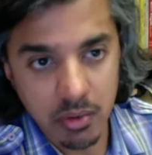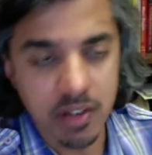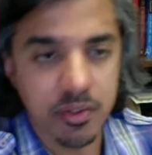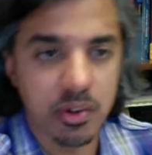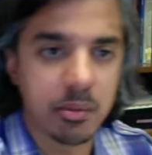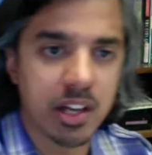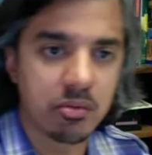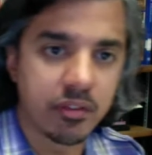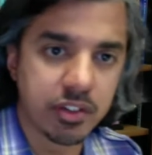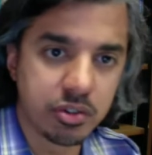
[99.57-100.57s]
What if they want to make a
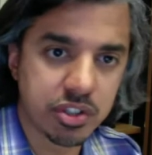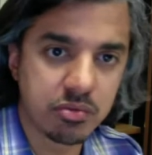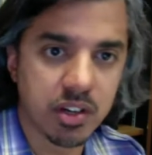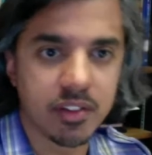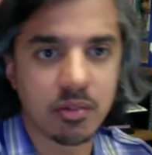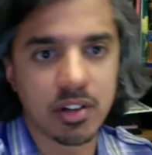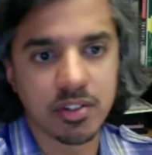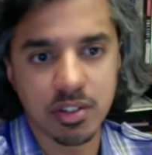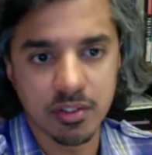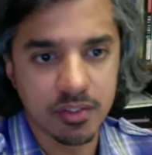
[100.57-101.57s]
revolution? What if they want to
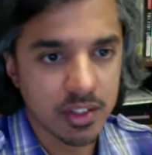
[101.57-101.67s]
sort of,